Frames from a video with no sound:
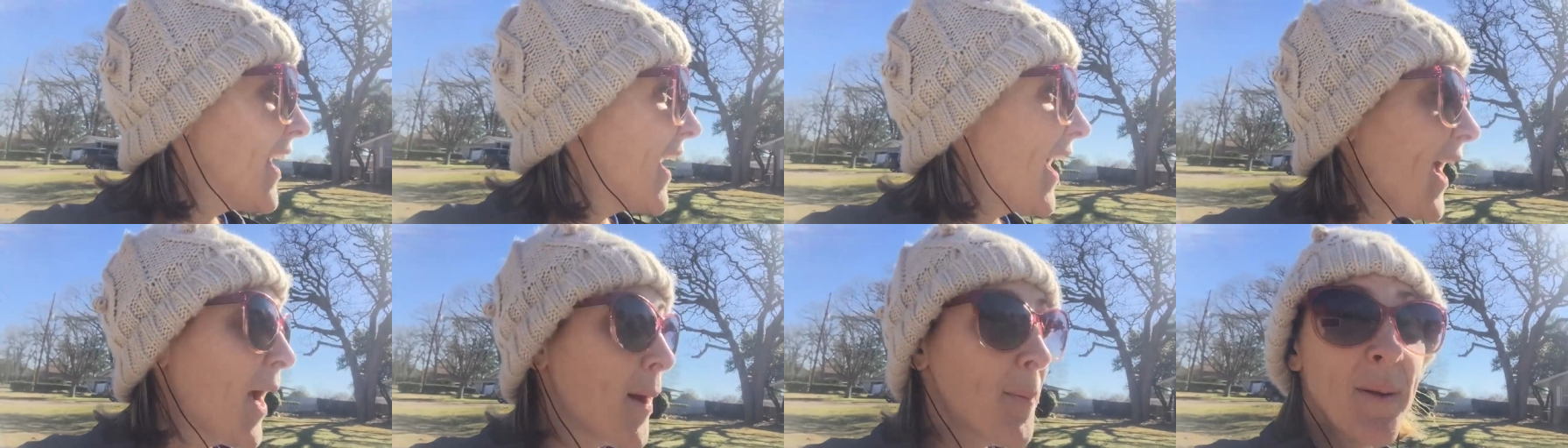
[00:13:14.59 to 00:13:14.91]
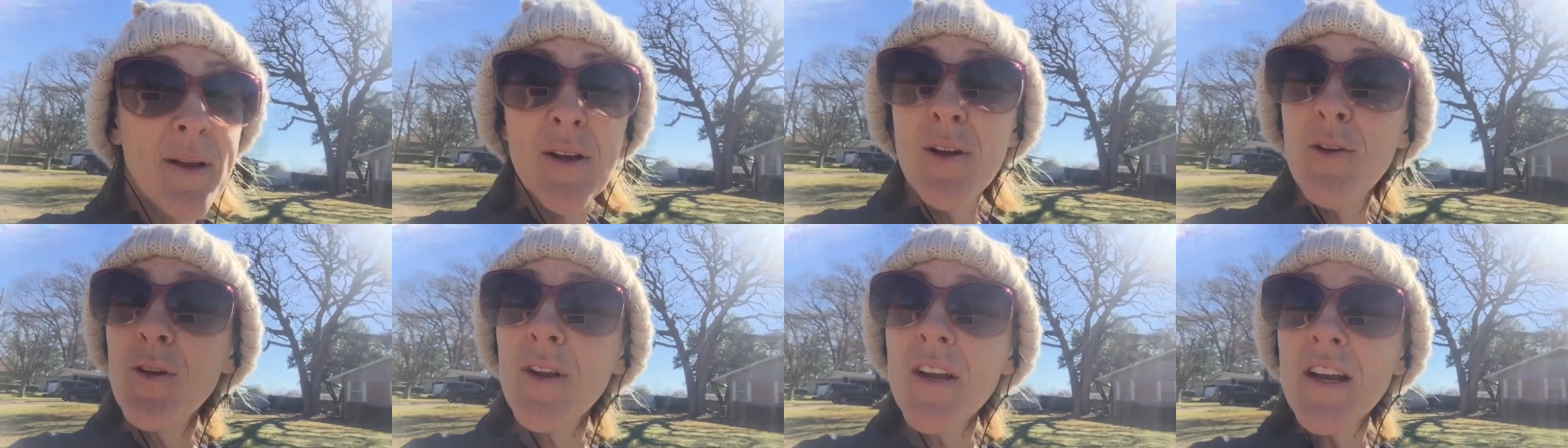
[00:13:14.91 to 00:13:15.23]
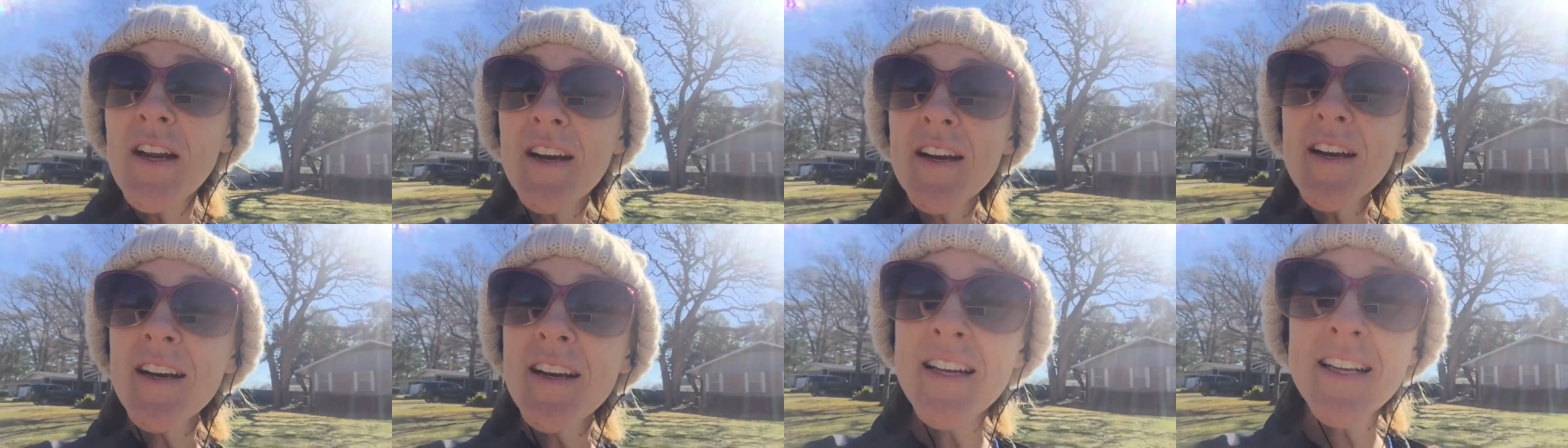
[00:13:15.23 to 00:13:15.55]
Happy New
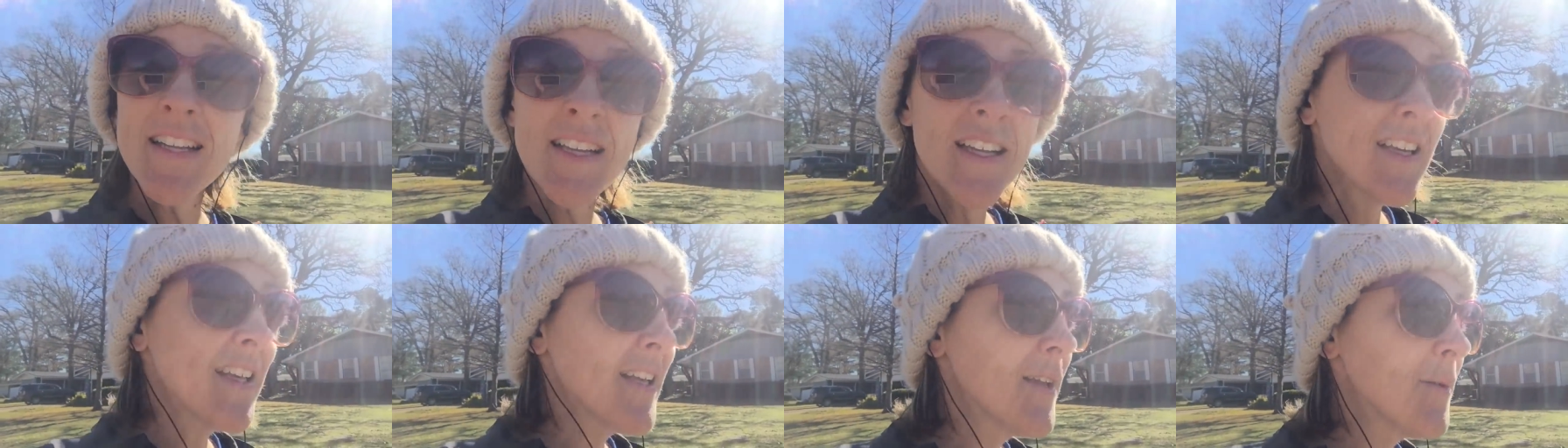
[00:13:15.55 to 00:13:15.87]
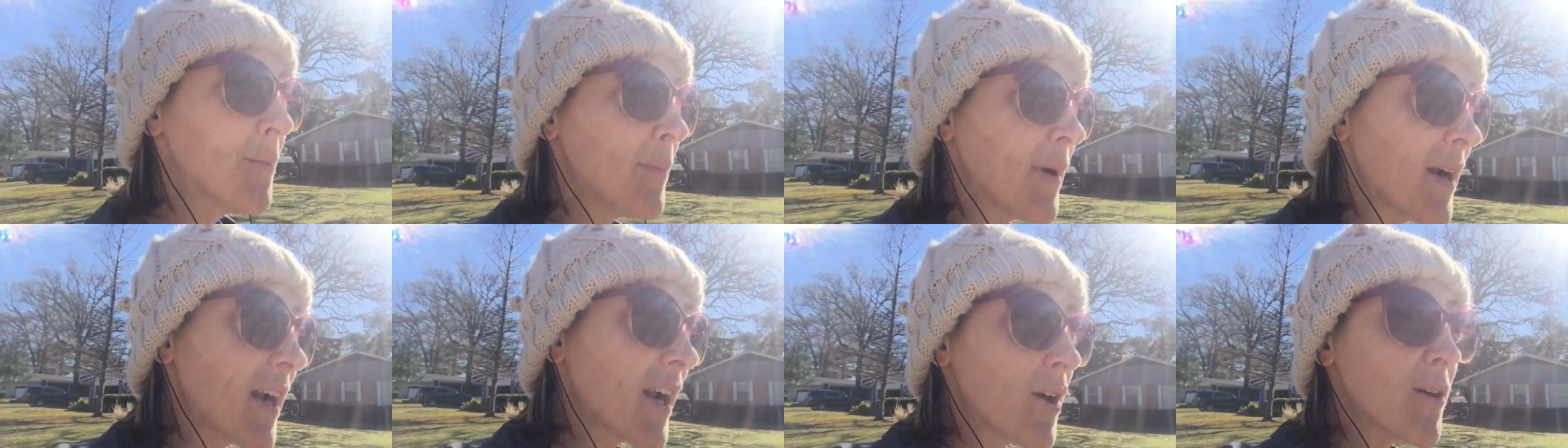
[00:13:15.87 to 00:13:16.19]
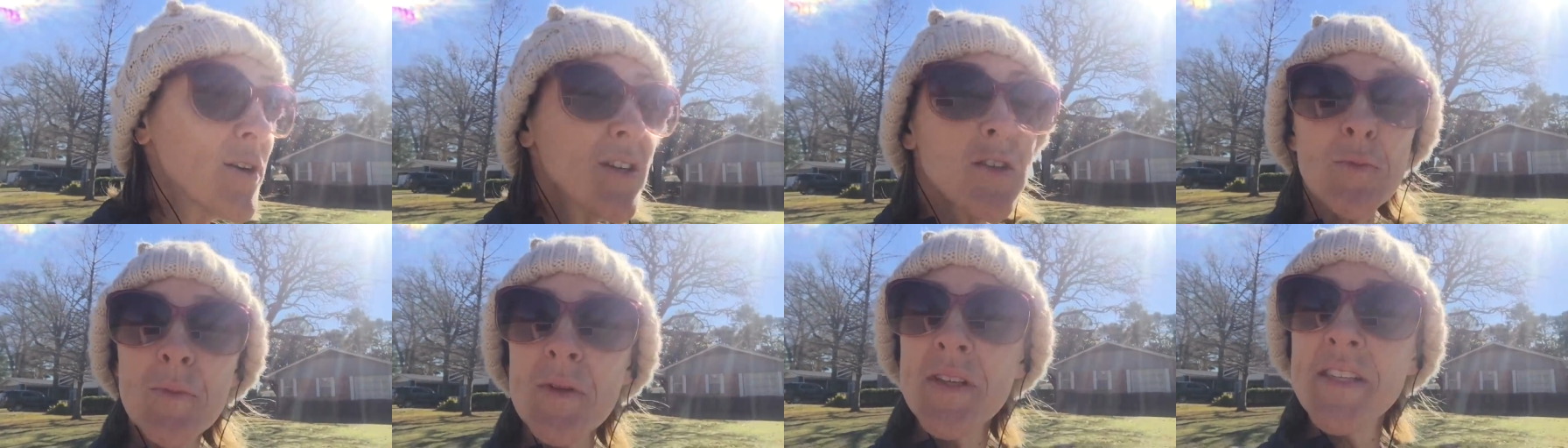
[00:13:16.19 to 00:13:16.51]
Year. Merry
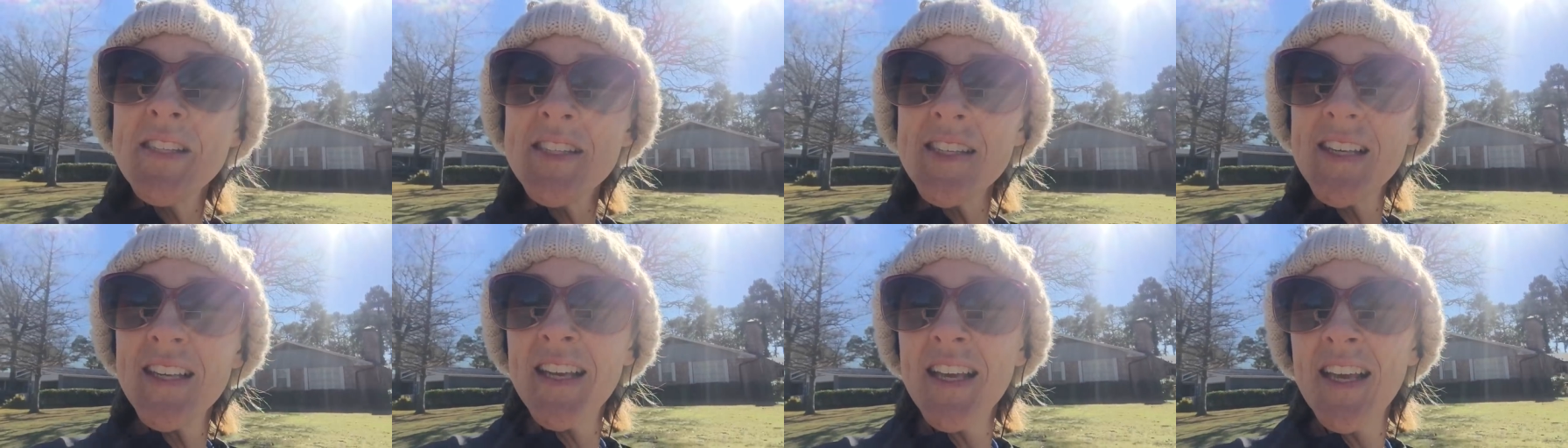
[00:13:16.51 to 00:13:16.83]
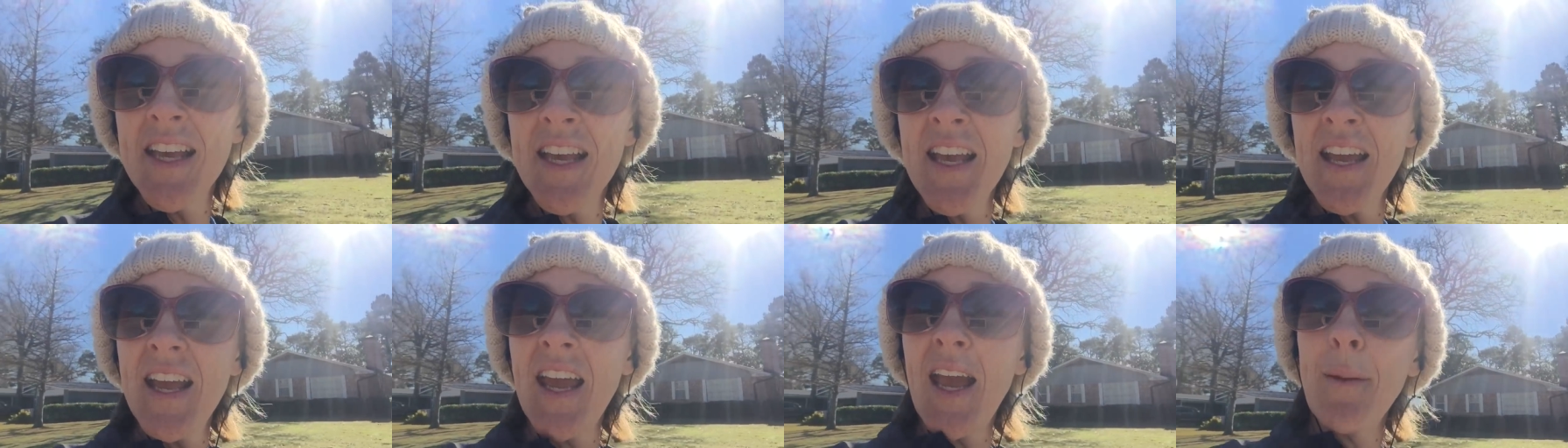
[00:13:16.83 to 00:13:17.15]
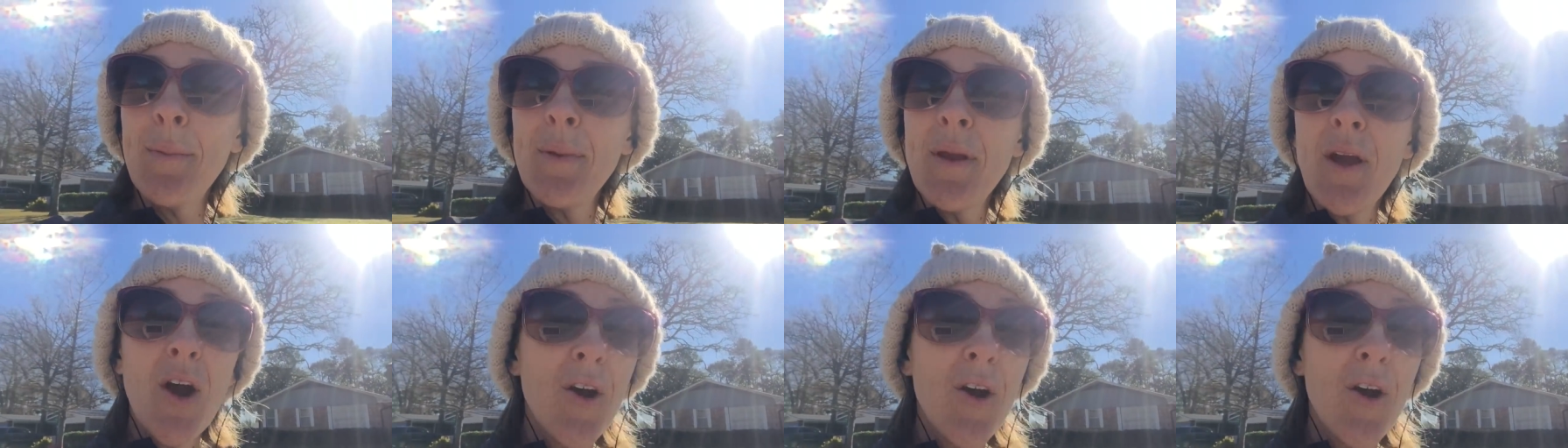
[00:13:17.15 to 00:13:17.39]
Christmas, Happy